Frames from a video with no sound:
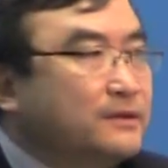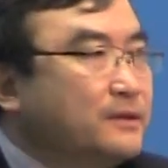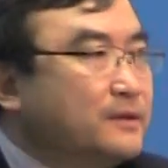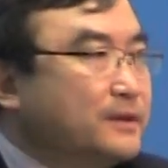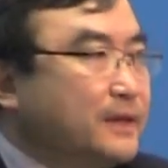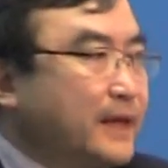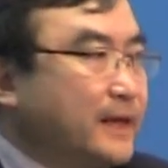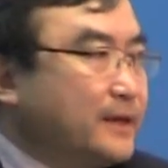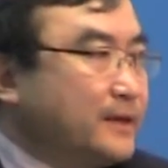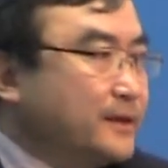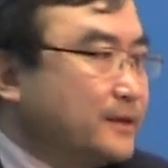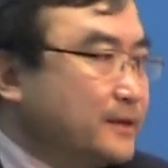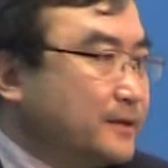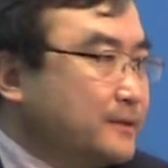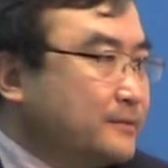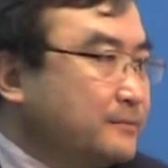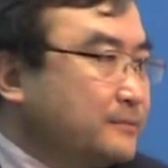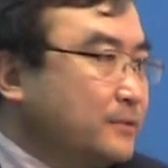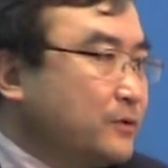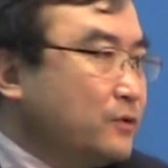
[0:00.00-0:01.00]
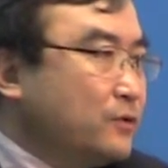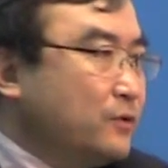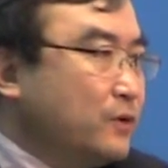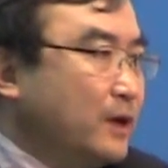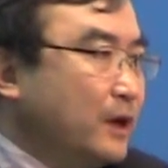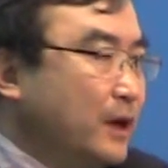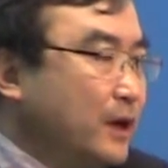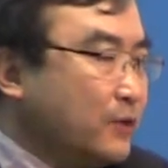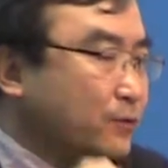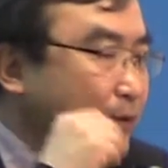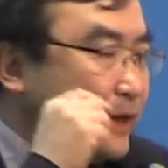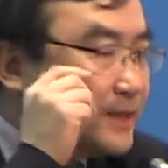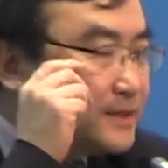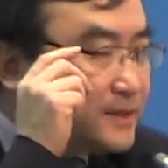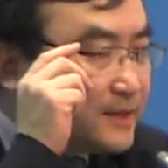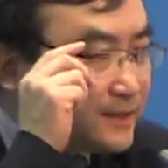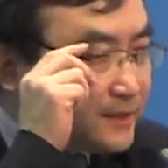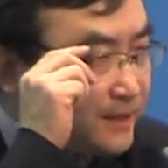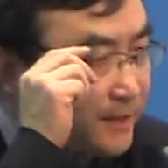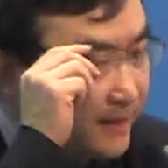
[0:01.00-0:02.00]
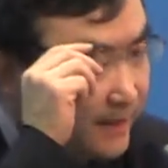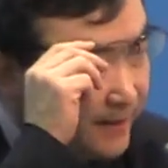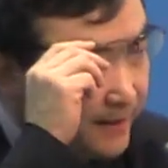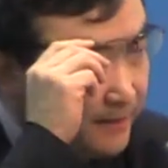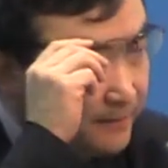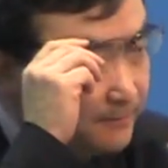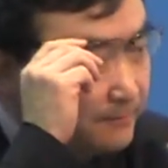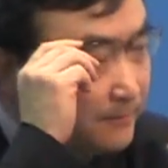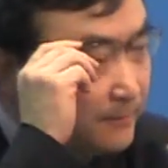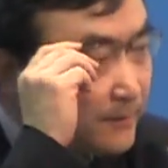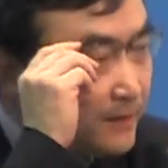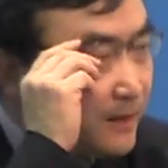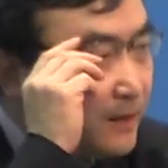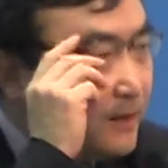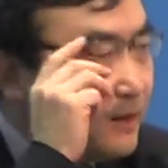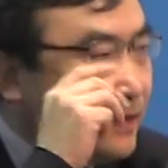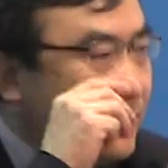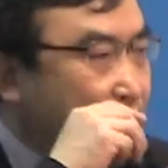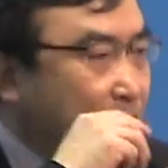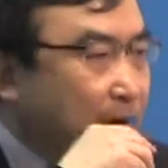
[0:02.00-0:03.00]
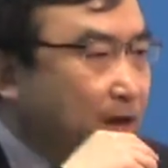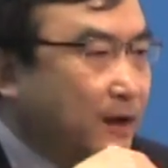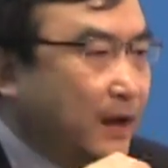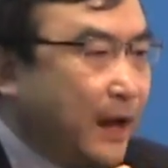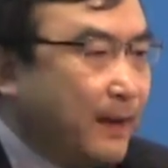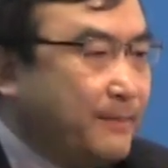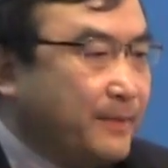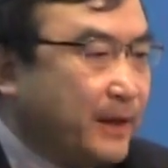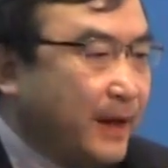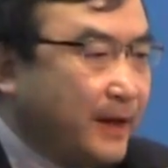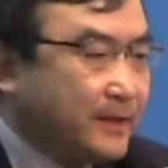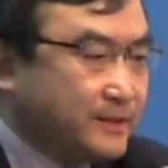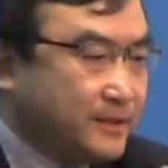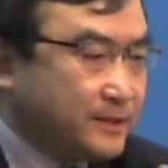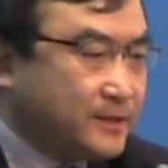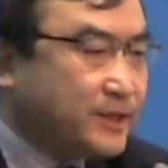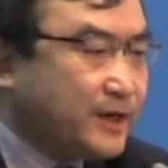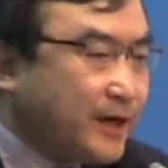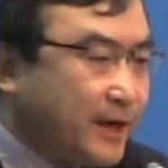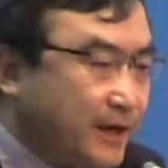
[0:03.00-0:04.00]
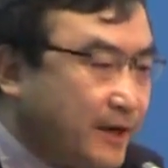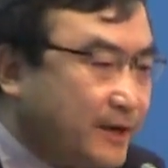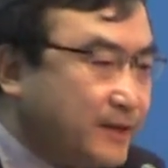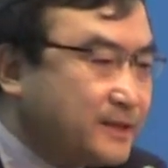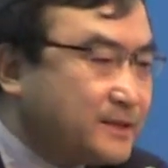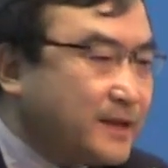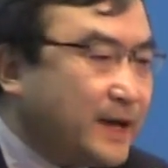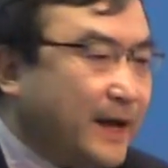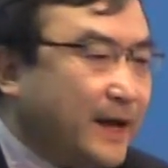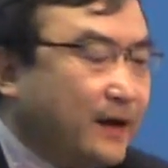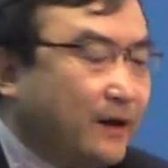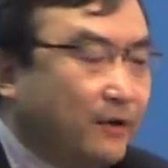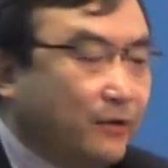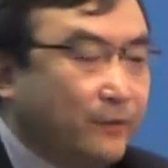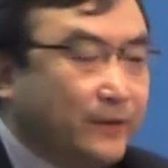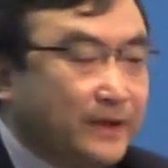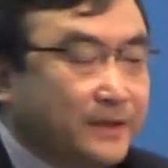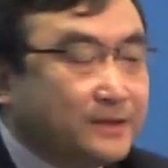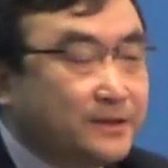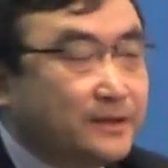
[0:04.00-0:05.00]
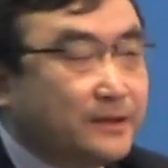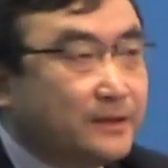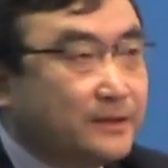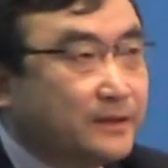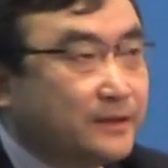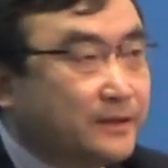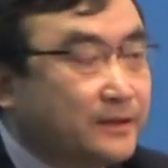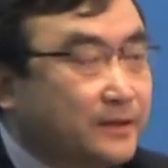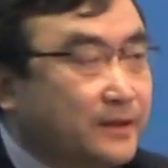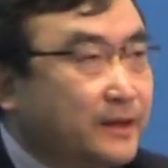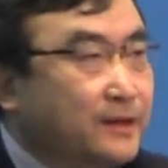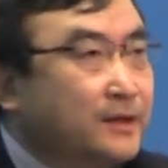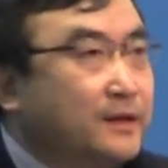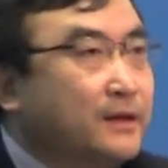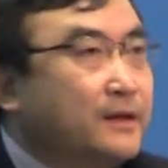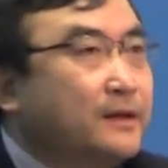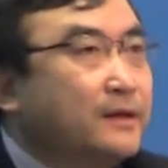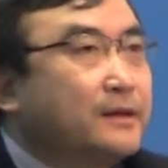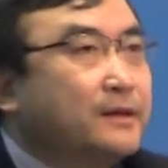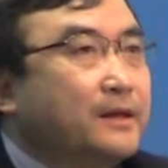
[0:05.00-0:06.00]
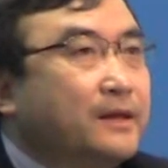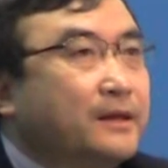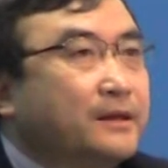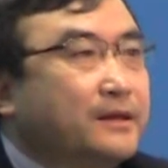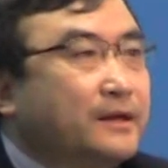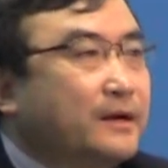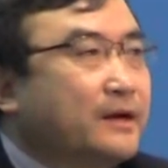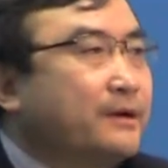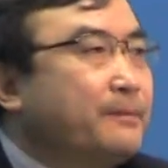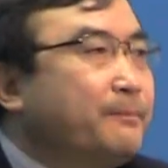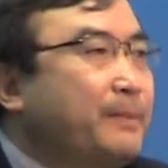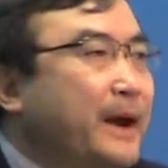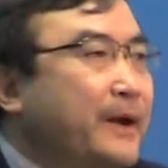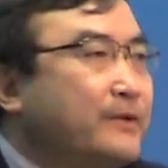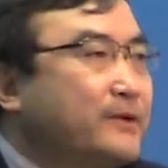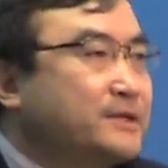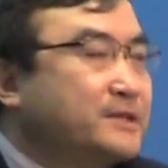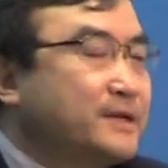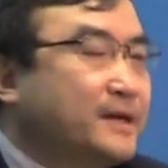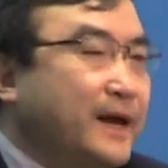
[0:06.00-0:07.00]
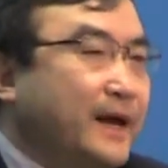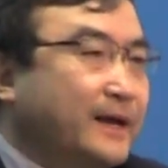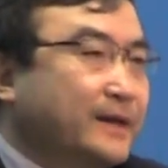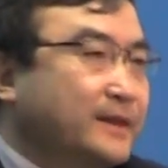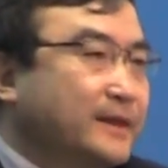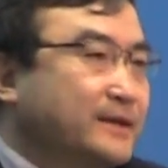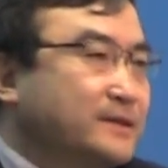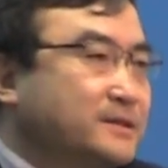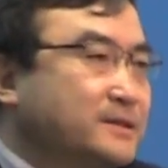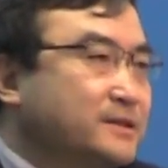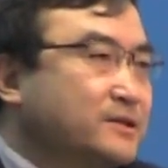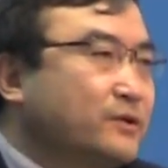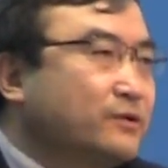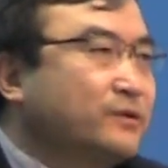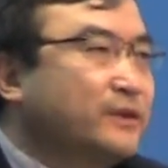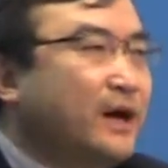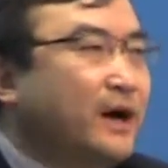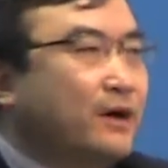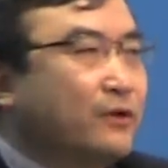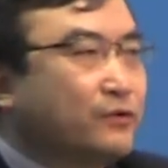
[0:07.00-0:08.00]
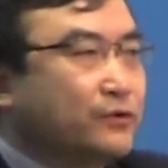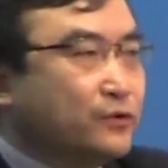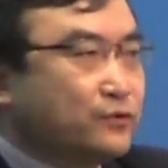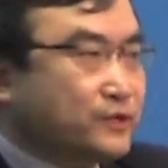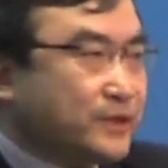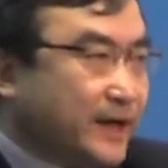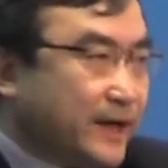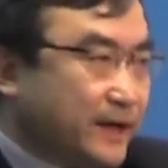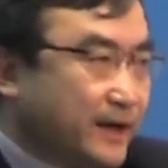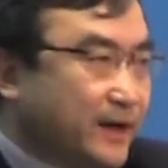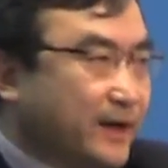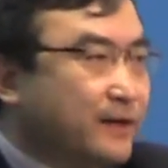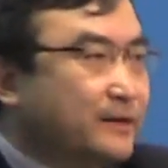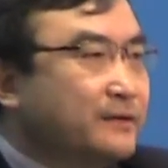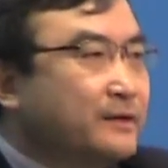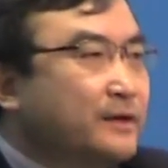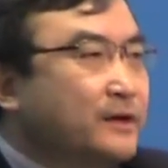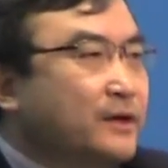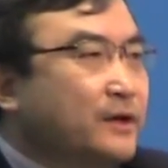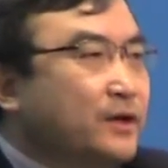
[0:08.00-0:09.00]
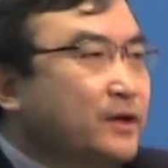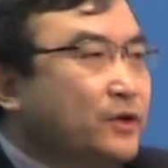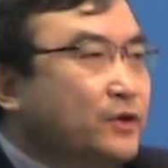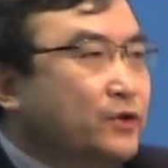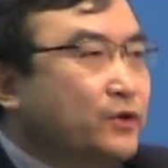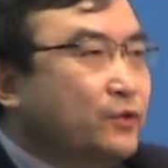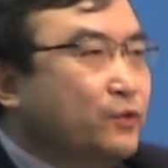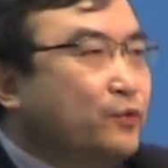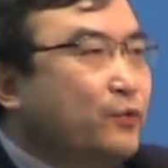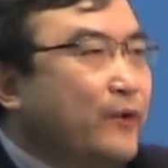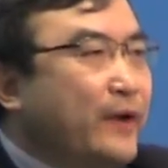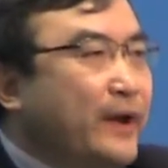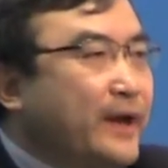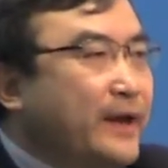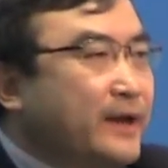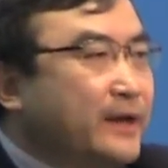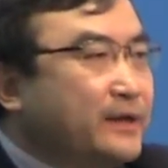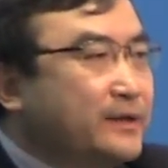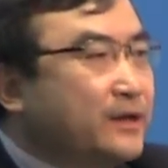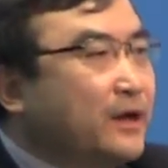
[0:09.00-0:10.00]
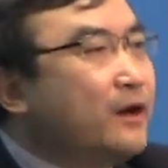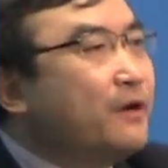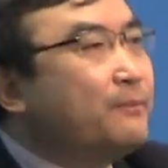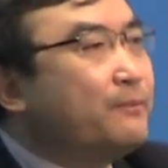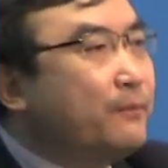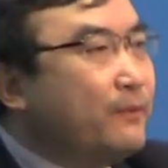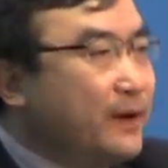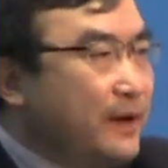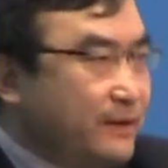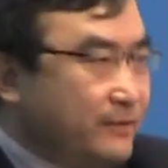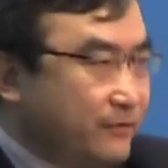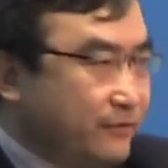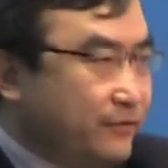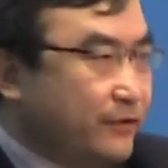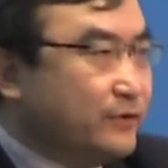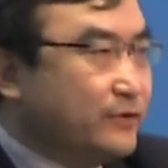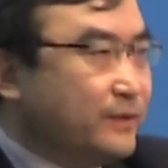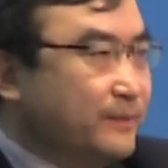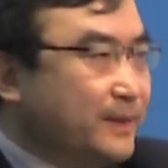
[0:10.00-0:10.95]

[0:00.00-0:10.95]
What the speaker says: data recently. As a Chinese, I always heard the comparison like this. So now you're China, you rank top 1 for